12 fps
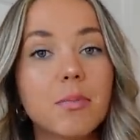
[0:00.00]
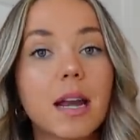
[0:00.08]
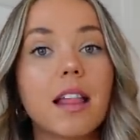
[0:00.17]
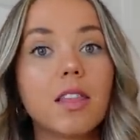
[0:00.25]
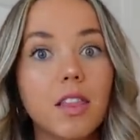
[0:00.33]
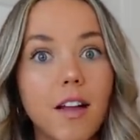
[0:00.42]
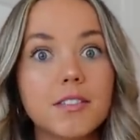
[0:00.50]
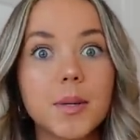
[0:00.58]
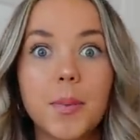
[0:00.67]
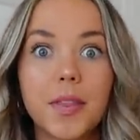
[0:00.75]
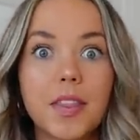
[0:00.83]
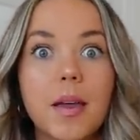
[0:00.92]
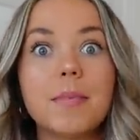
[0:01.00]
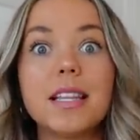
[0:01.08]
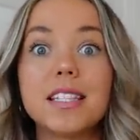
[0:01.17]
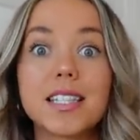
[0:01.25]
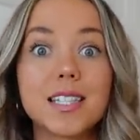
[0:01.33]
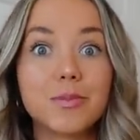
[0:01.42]
but I love to put them
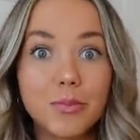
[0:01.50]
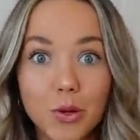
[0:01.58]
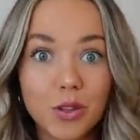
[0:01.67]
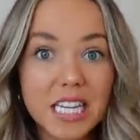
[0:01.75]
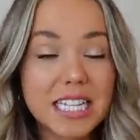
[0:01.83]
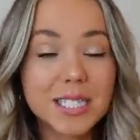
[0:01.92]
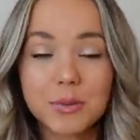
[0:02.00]
in smoothies,